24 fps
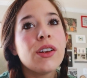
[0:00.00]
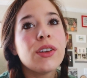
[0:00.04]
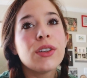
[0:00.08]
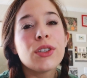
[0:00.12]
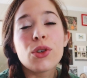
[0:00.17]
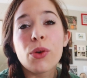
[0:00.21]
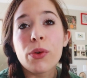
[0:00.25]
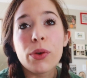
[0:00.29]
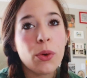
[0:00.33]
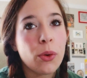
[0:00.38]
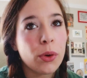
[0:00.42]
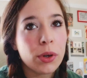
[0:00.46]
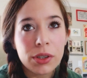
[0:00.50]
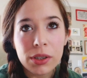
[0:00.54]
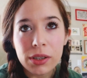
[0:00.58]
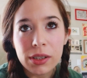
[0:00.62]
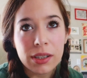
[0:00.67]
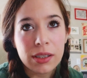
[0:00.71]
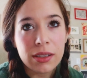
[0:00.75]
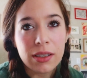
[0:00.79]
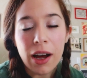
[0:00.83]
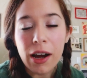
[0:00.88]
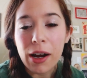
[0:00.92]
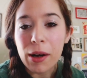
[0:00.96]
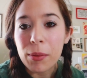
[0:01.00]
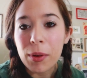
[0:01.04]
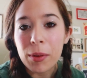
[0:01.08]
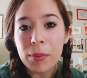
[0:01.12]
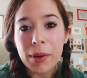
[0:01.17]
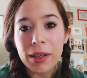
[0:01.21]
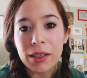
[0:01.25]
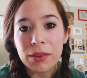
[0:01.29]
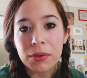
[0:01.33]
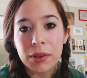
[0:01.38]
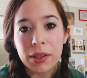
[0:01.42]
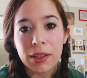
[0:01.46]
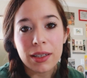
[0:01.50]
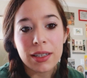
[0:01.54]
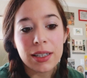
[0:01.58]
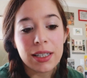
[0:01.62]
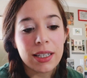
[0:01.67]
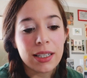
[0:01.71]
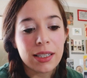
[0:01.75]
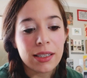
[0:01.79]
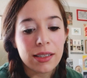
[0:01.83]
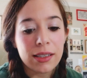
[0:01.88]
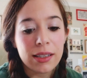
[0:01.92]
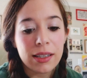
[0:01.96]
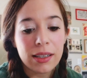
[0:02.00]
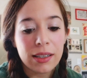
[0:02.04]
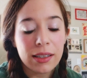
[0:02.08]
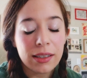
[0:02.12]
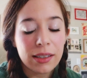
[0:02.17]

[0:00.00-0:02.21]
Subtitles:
So in order to talk about pedophilia and